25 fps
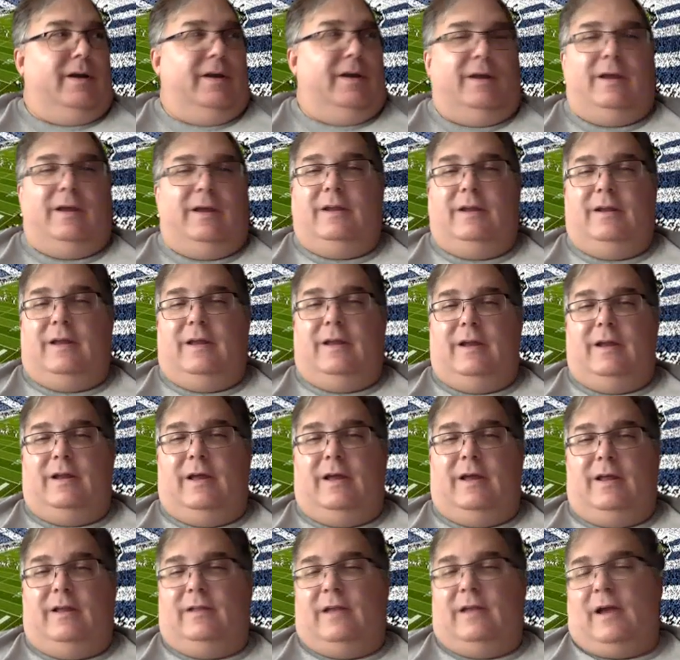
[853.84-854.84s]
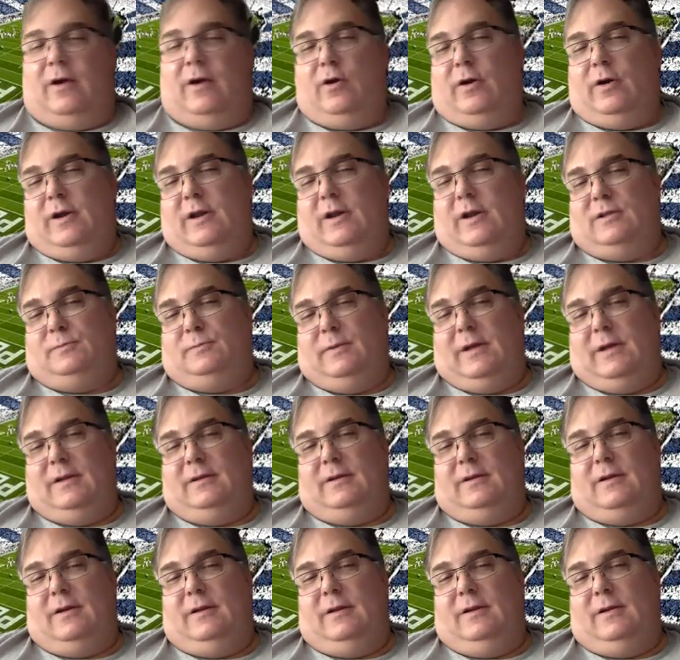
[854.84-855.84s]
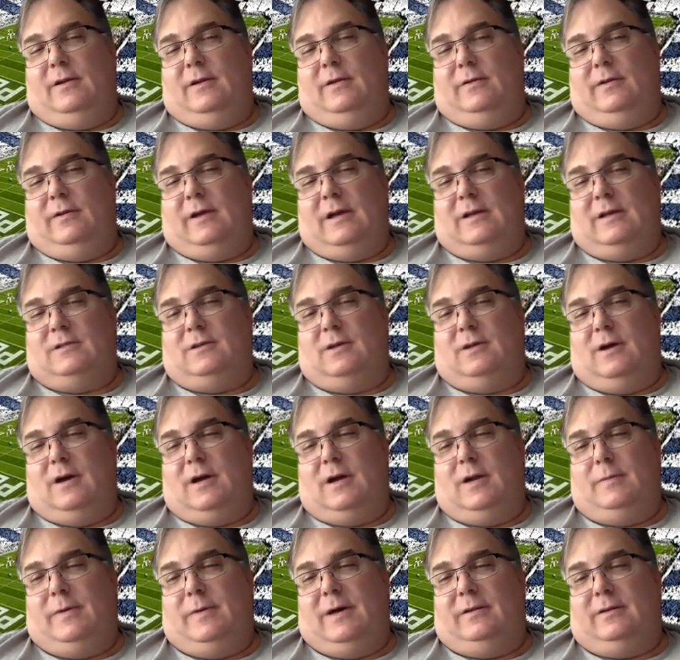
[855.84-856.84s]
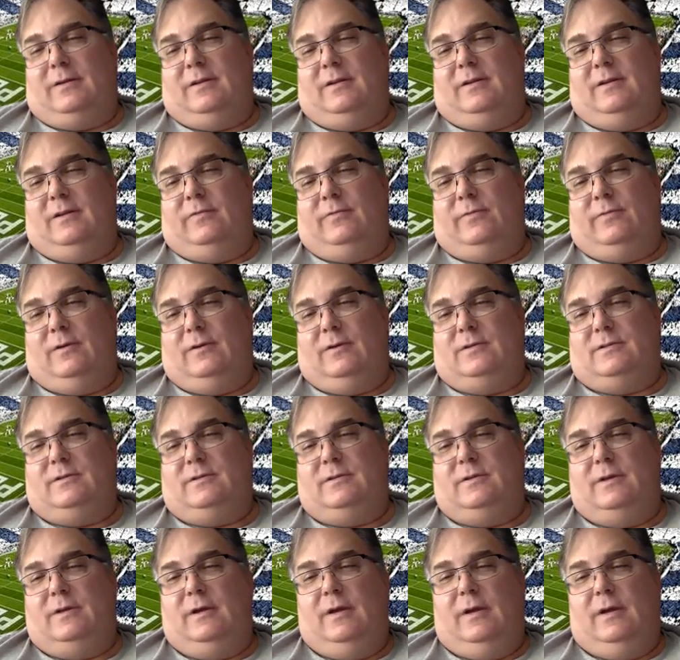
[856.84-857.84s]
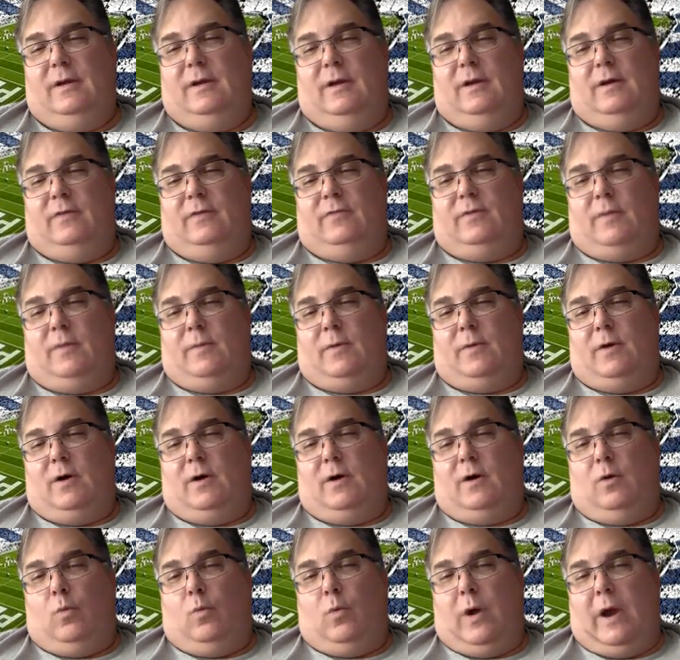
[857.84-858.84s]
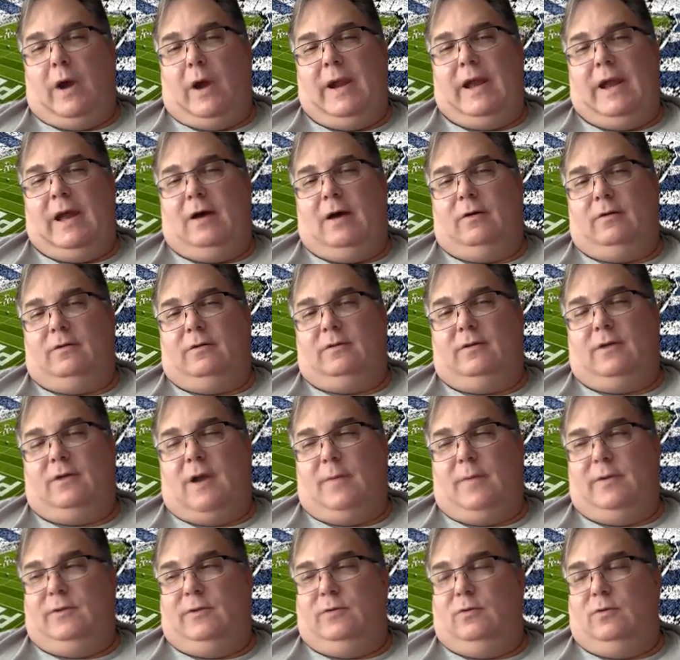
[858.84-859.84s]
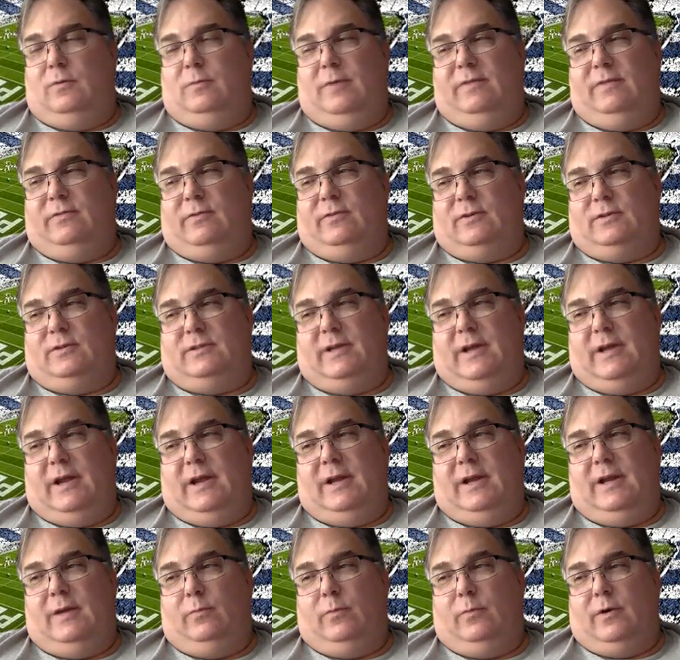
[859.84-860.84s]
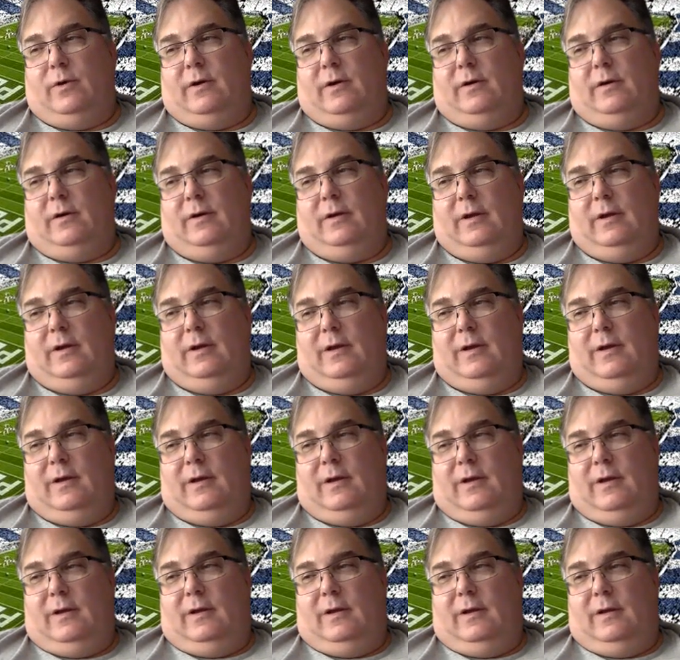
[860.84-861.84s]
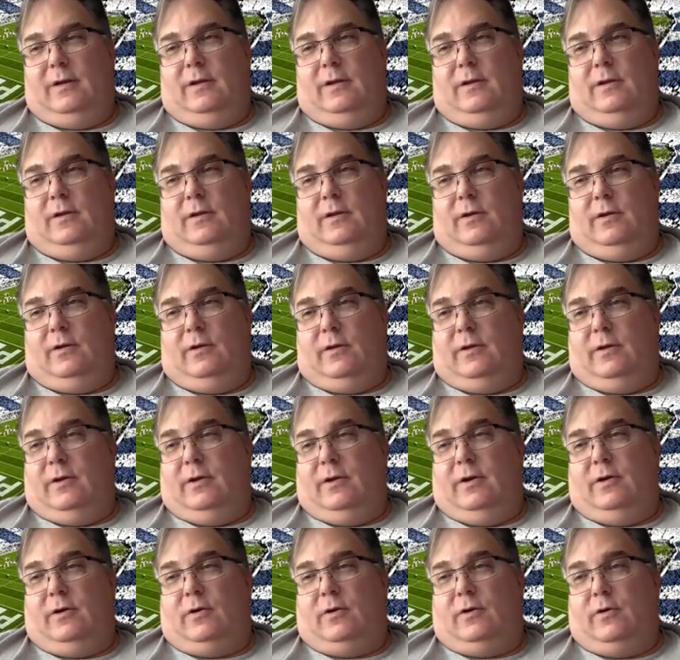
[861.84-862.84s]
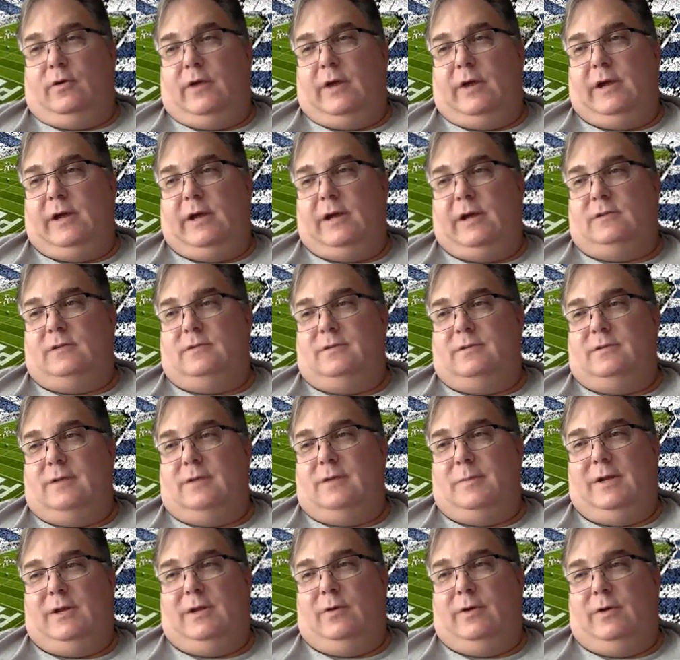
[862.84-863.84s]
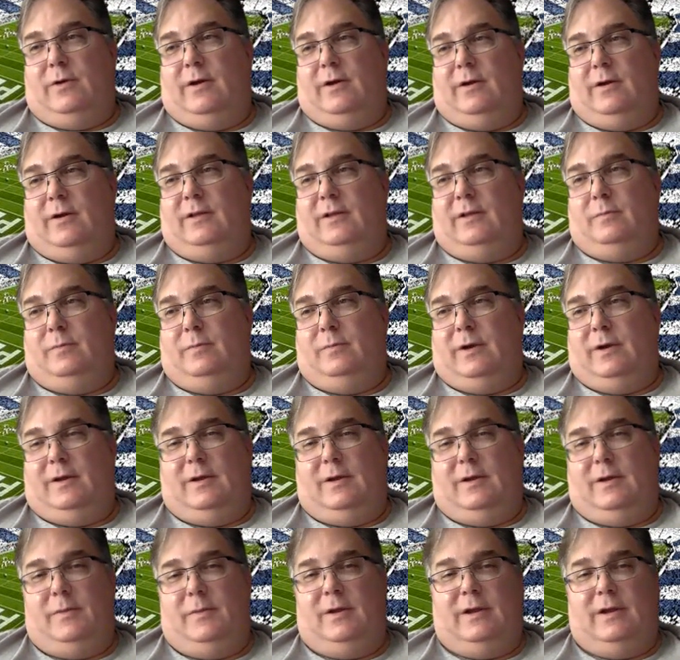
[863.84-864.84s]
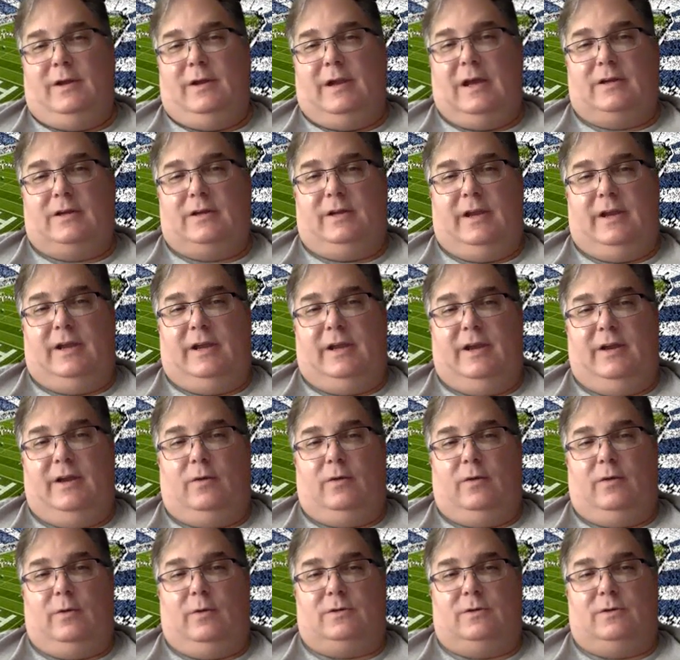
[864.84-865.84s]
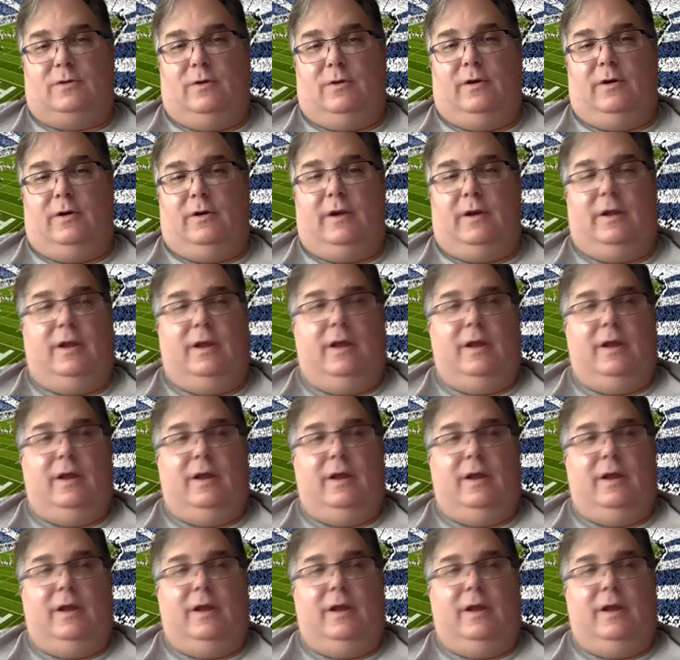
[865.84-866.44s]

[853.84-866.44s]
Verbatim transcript: and, and I, I heard ESPN, you know, the guys talking about the difference from a, a whiteout coming to a Beaver Stadium where you hear crickets. I mean, you don't hear anything, but I mean, you can actually hear what's going on.